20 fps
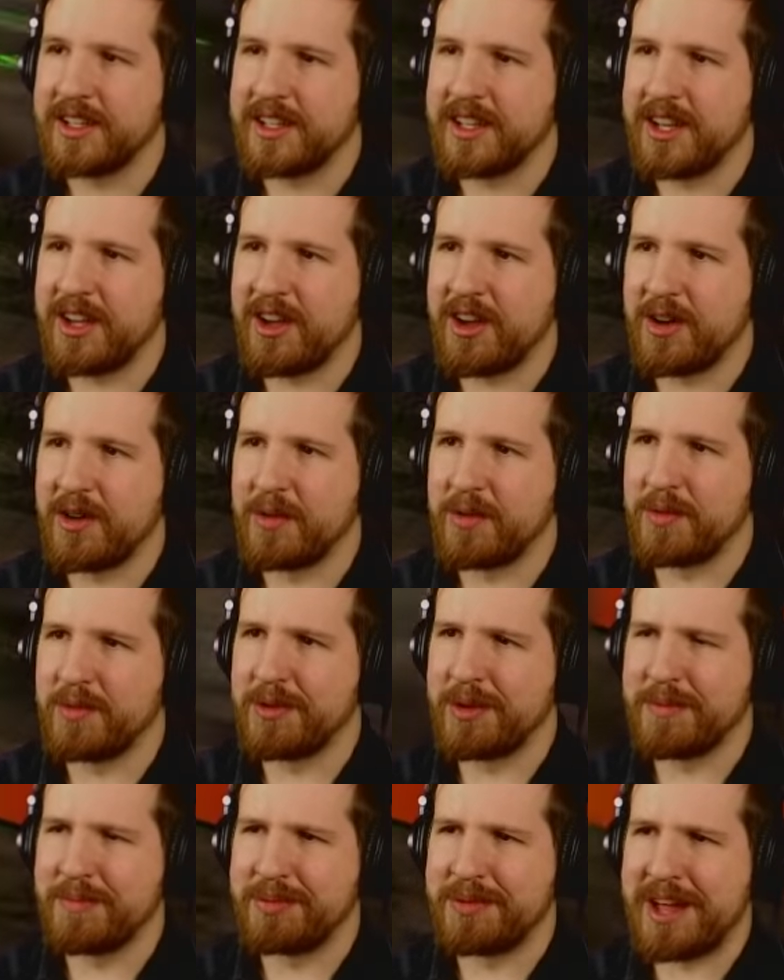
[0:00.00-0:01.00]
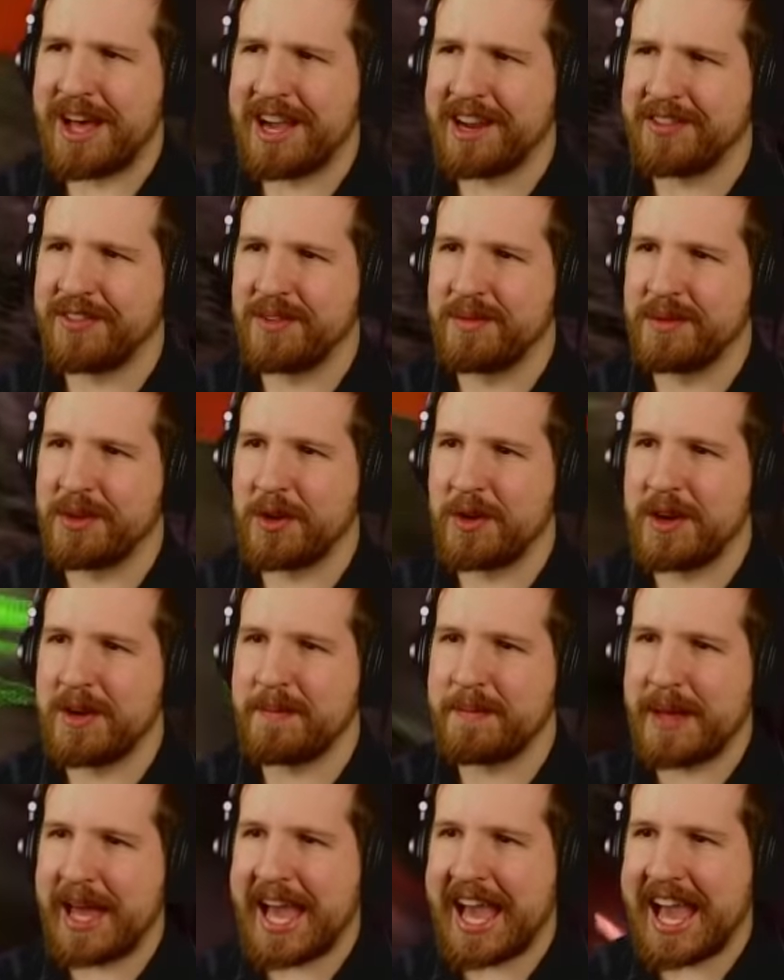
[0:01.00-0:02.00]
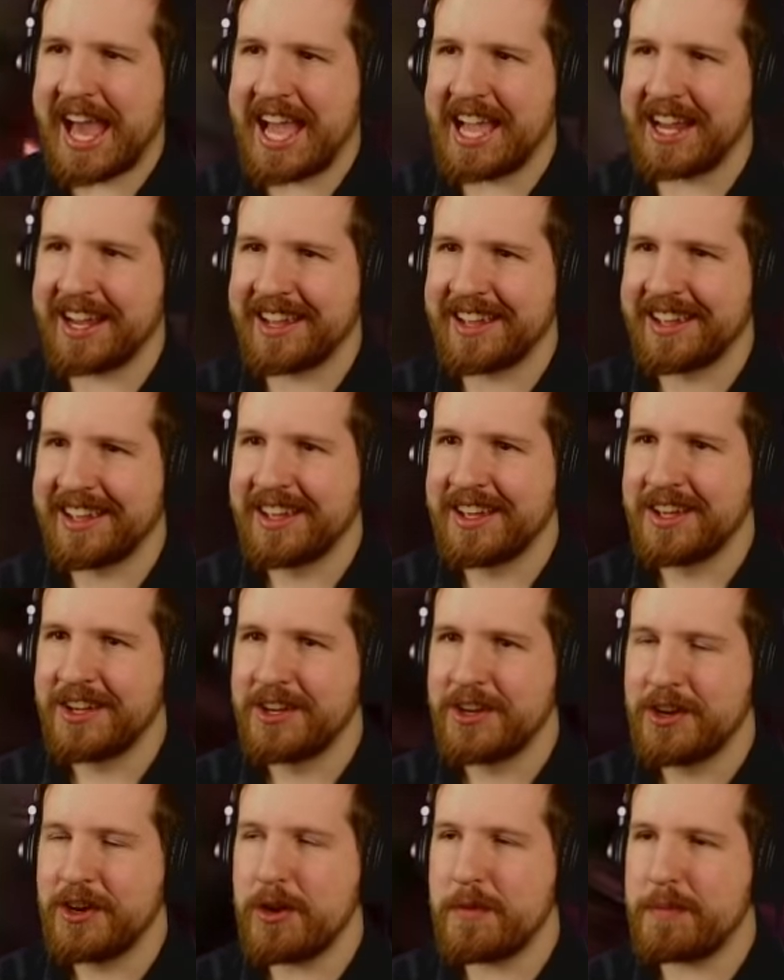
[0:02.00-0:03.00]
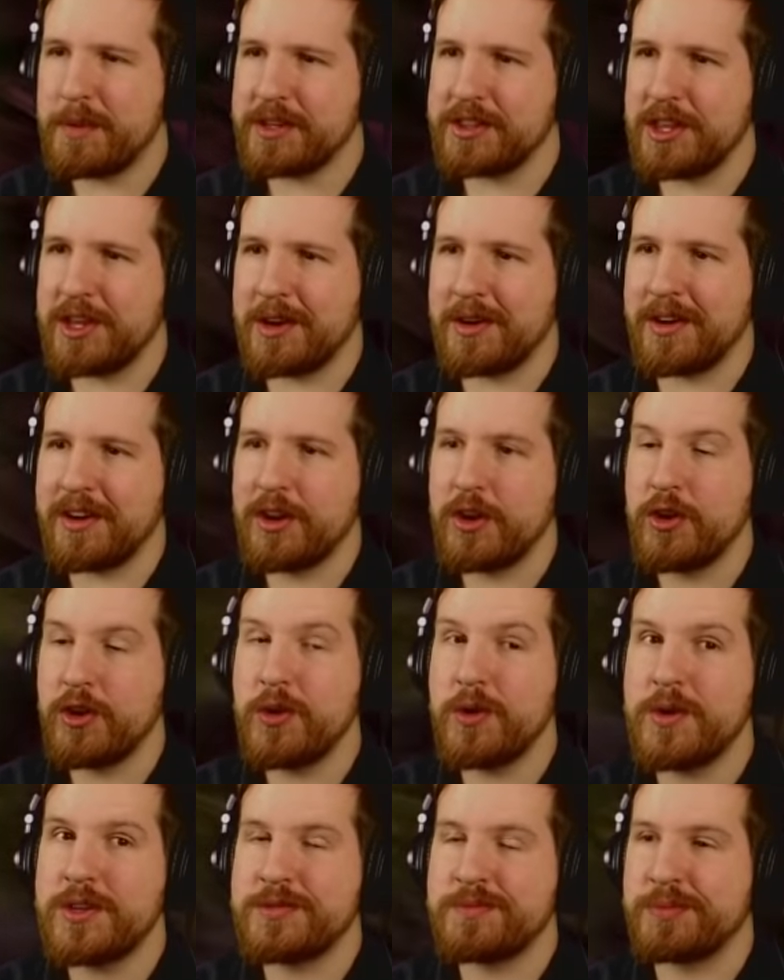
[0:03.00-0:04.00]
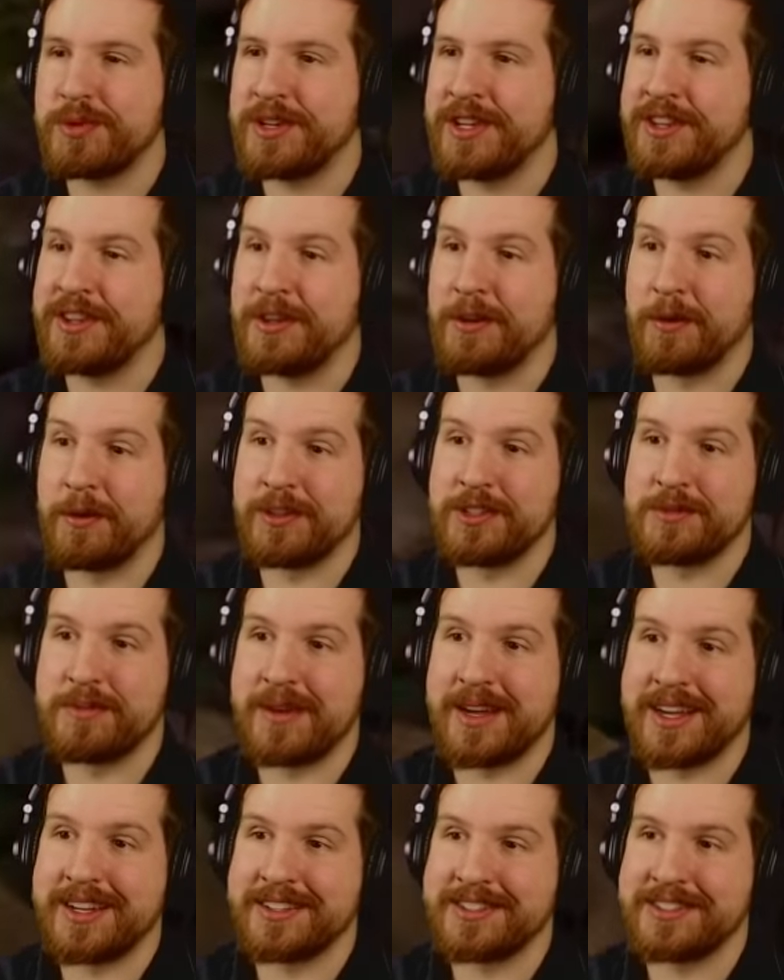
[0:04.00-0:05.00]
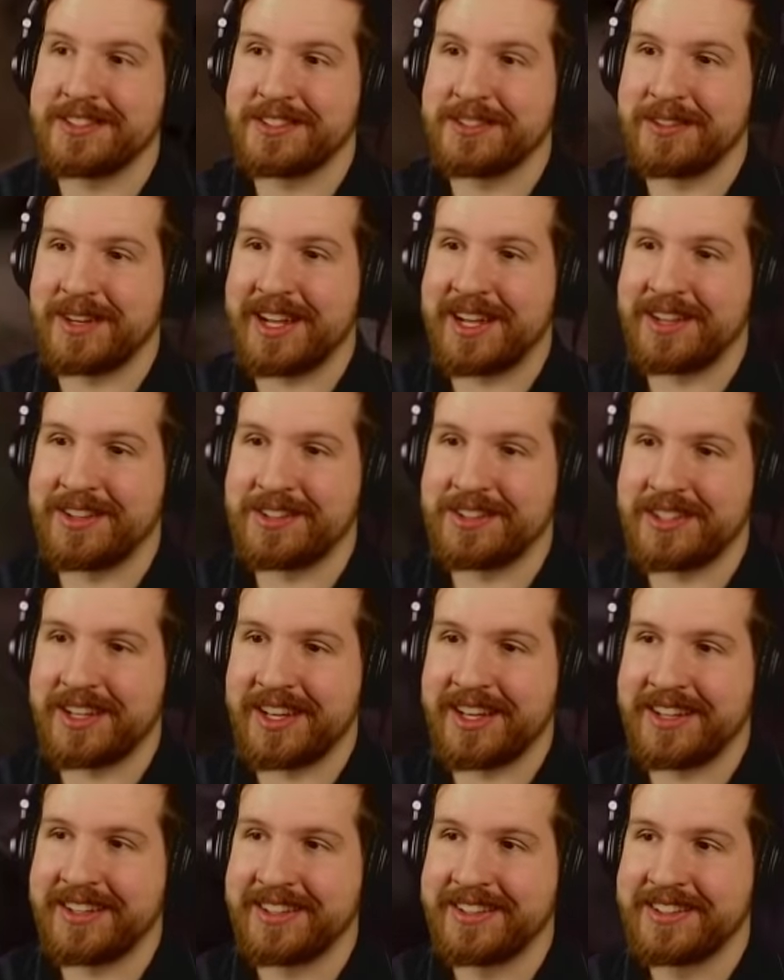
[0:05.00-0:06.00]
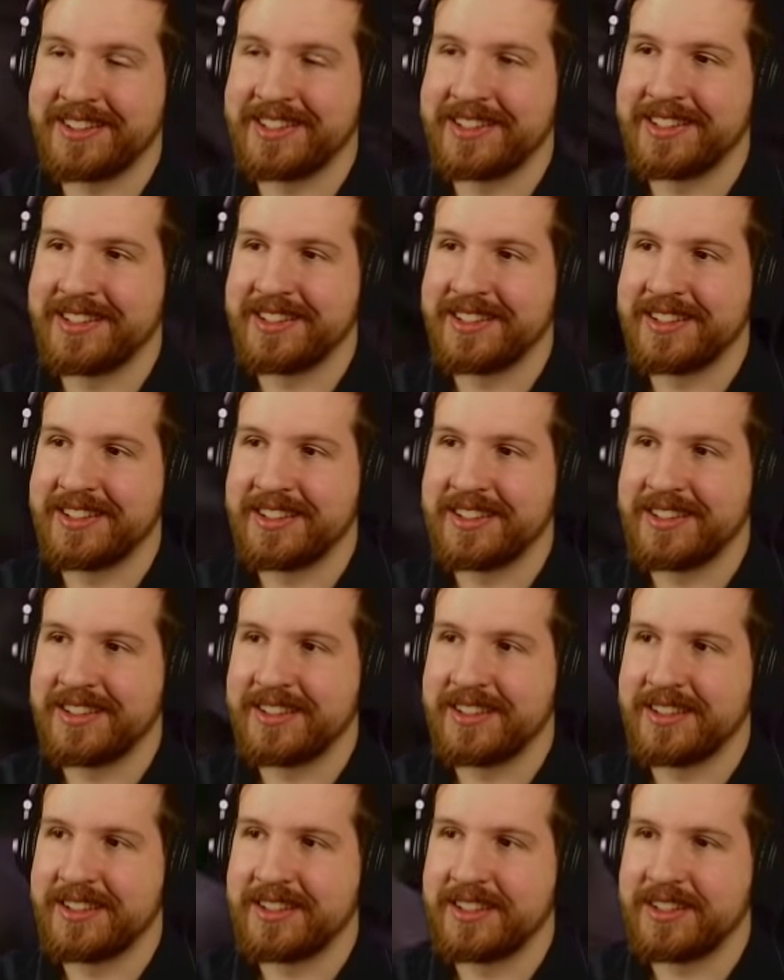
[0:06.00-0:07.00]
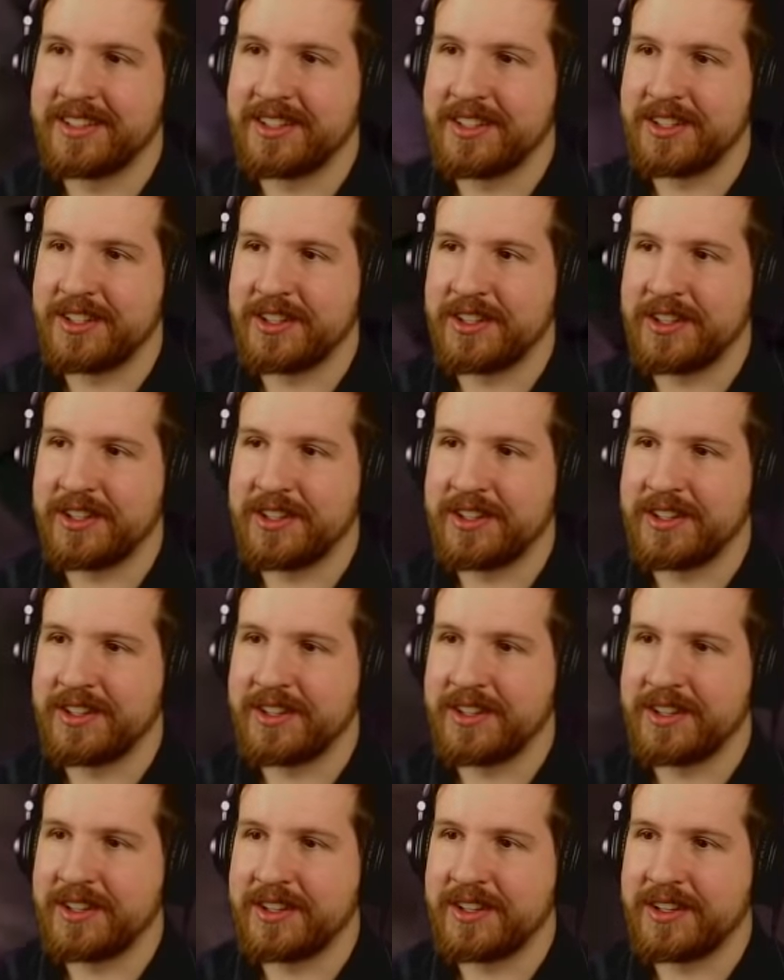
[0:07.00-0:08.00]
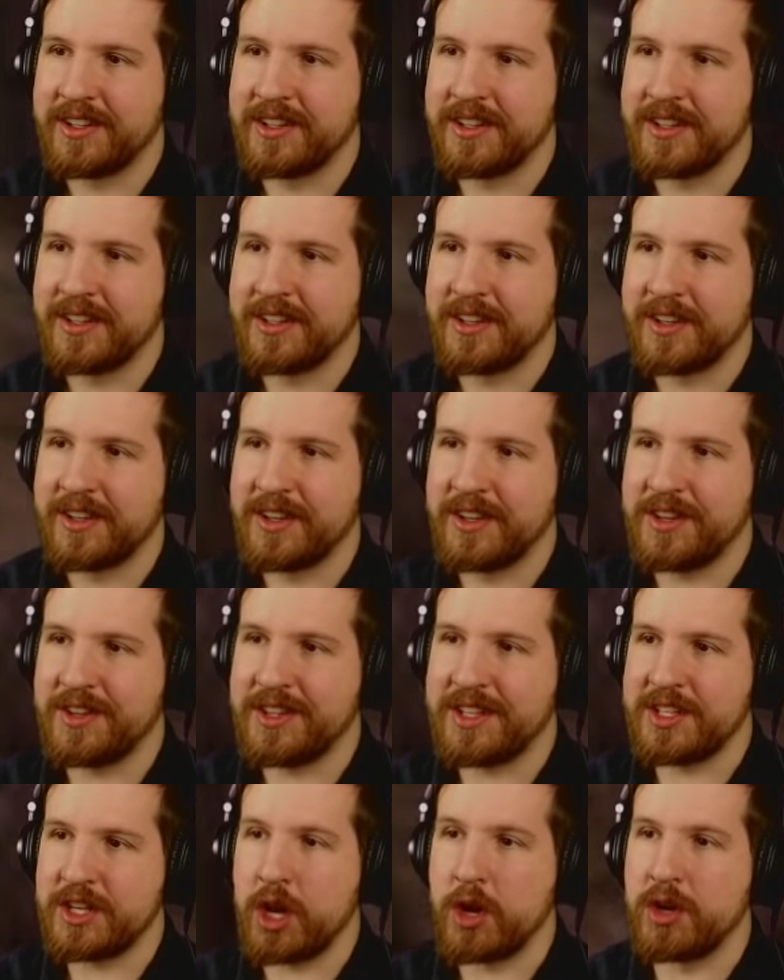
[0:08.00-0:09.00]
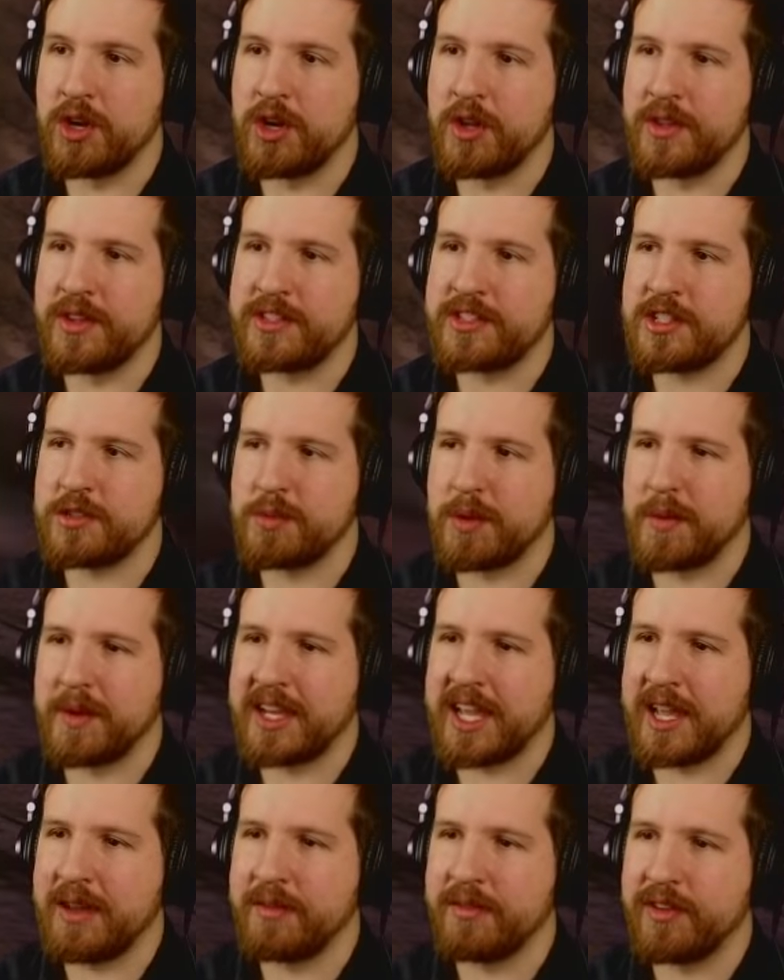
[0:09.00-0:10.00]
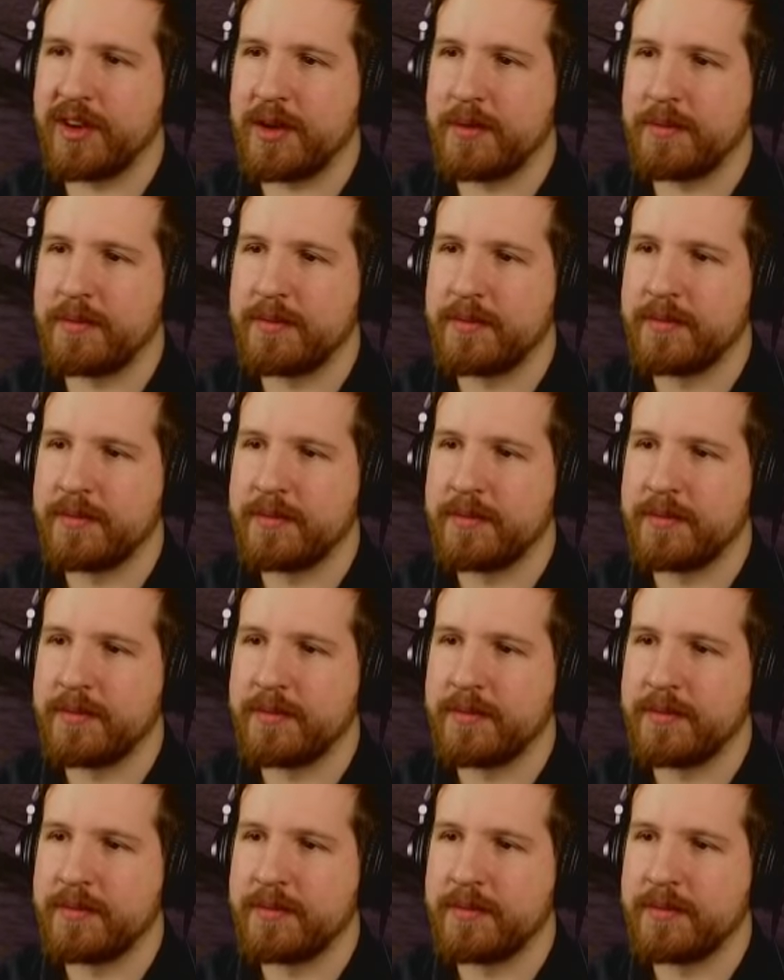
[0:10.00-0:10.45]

Oh, we're blocked from going back. Who put the, who is putting the orange boxes around, huh? What do you think? No, no, no, this is where we came from.